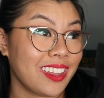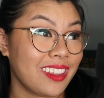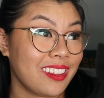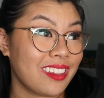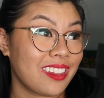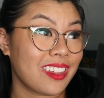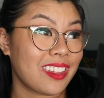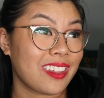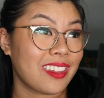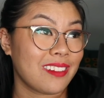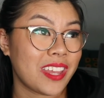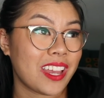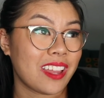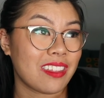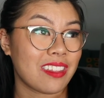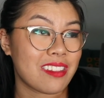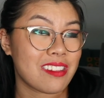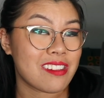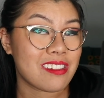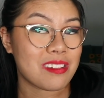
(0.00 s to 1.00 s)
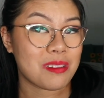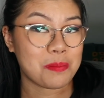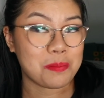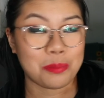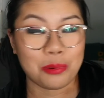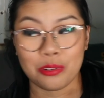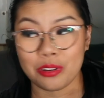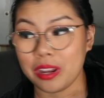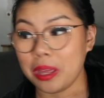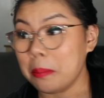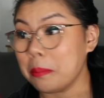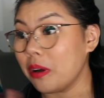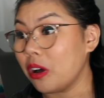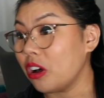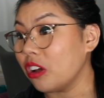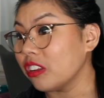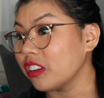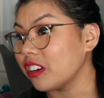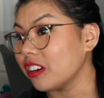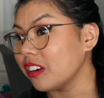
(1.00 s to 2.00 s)
list. That's pretty
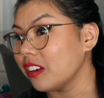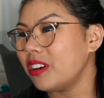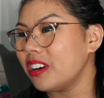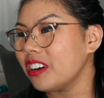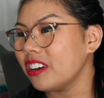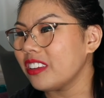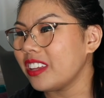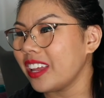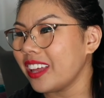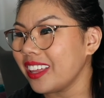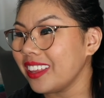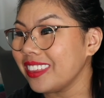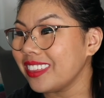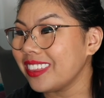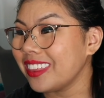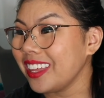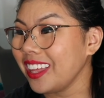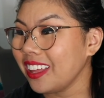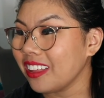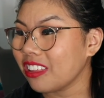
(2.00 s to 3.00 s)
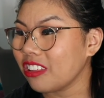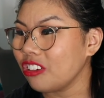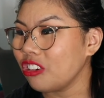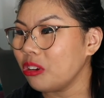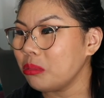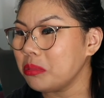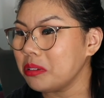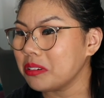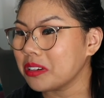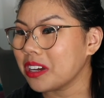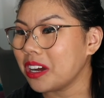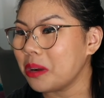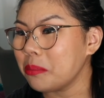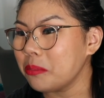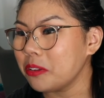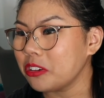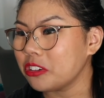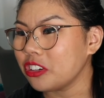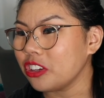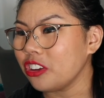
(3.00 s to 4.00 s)
baller. What are 10 things you hope to
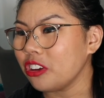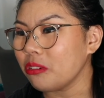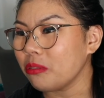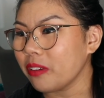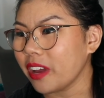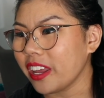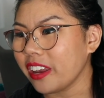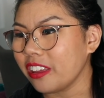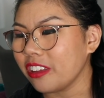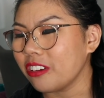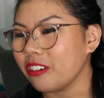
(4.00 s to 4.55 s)
accomplish in your writing